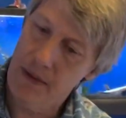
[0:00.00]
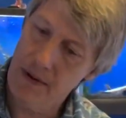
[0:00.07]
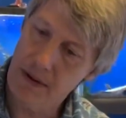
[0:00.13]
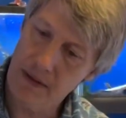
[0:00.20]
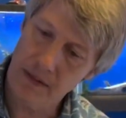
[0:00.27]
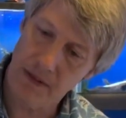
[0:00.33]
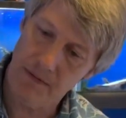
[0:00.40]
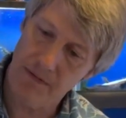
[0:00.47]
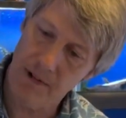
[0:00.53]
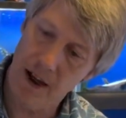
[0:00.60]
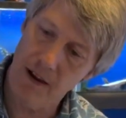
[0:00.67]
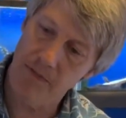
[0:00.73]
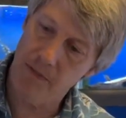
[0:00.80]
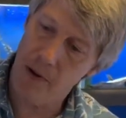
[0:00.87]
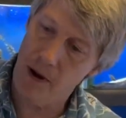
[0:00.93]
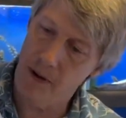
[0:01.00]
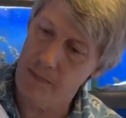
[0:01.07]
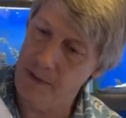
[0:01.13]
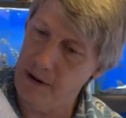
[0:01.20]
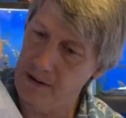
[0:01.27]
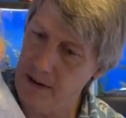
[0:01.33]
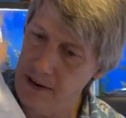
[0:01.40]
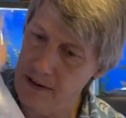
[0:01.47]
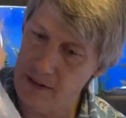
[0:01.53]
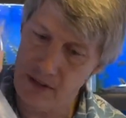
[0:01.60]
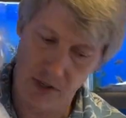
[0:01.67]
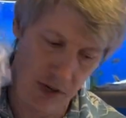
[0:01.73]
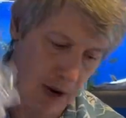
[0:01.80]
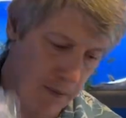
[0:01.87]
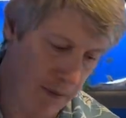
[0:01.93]
think that's a 5 polyp. I like the
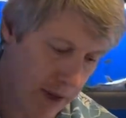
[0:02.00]
shape of